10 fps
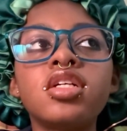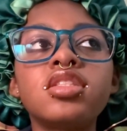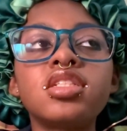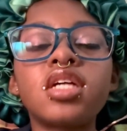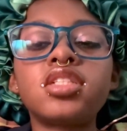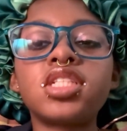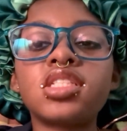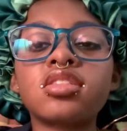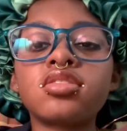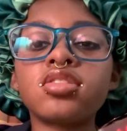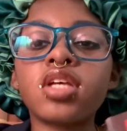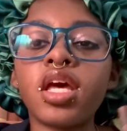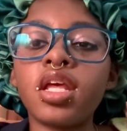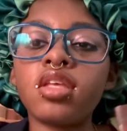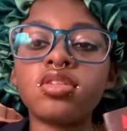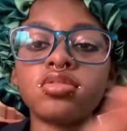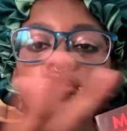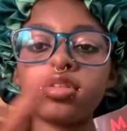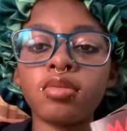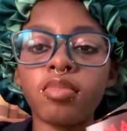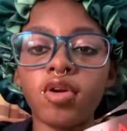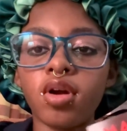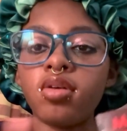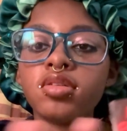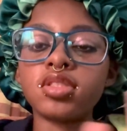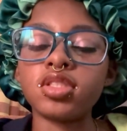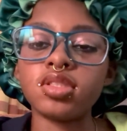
to digest because you're getting used to the prose and